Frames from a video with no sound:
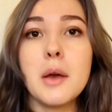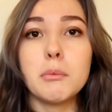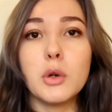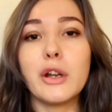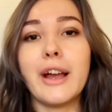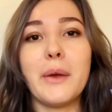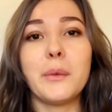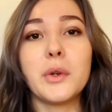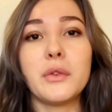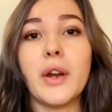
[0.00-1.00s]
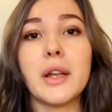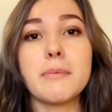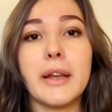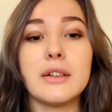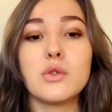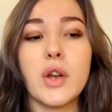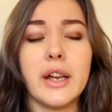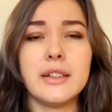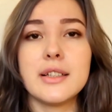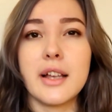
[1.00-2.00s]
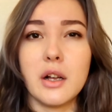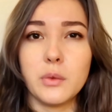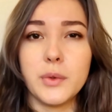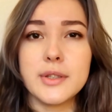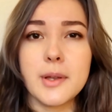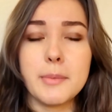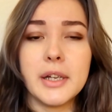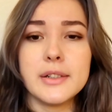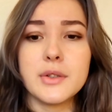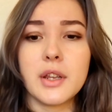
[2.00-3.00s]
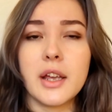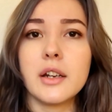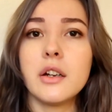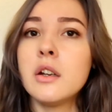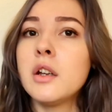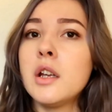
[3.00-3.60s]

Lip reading: But I would recommend trying this out with somebody together,